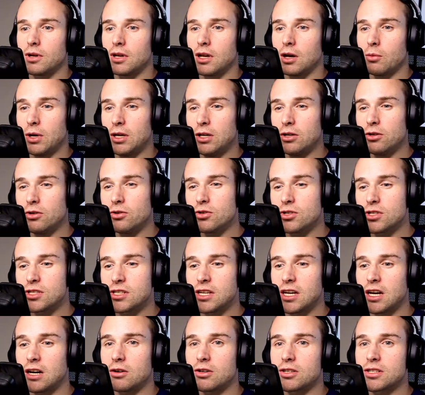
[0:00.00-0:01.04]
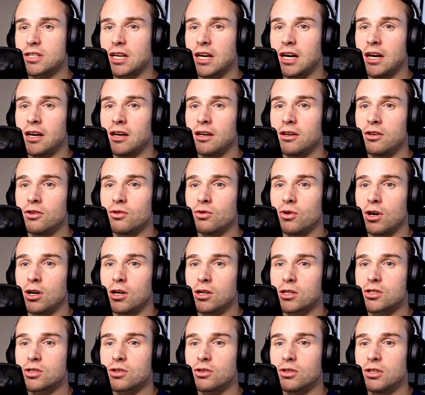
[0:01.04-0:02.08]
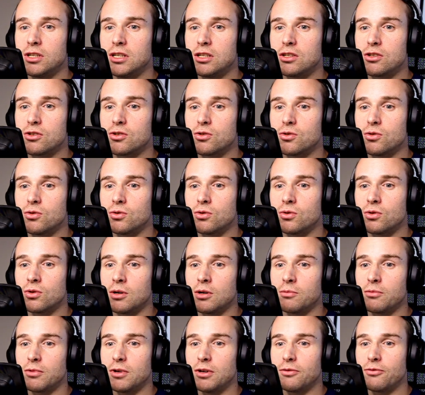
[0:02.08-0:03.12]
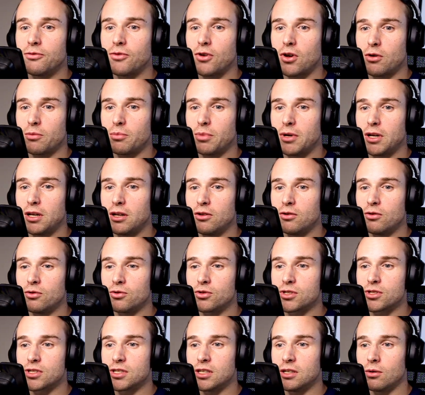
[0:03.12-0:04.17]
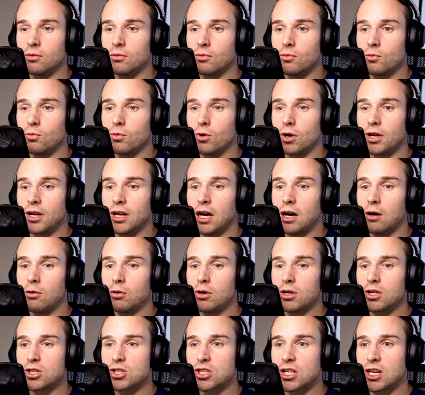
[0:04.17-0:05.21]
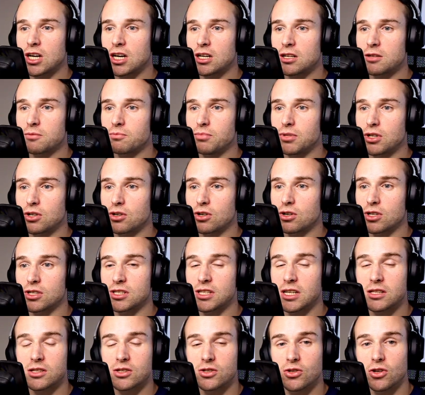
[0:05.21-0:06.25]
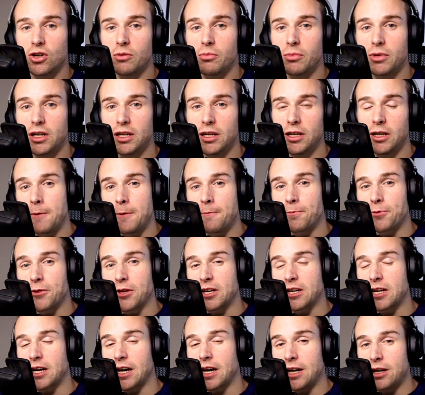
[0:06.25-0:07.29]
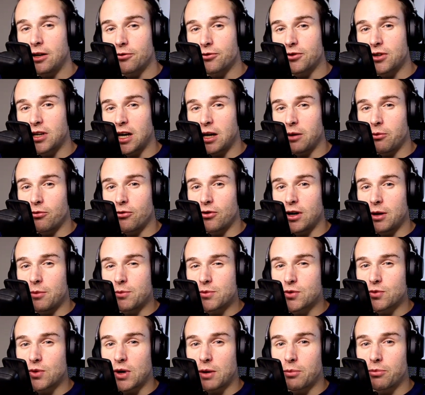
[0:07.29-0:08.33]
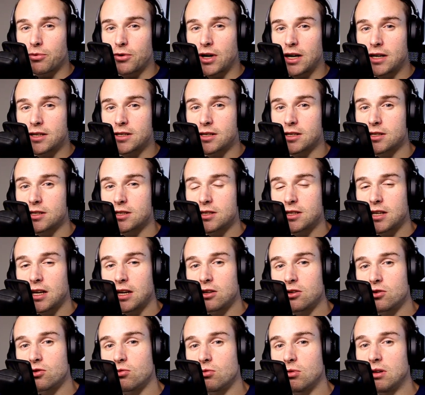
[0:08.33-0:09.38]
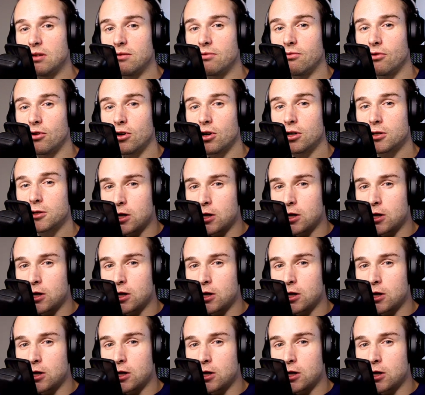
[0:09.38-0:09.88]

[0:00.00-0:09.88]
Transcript: Now, when you use the RSI, you also need to preferably use the one hour chart because that's normally the kind of time frames where prices tend to revert.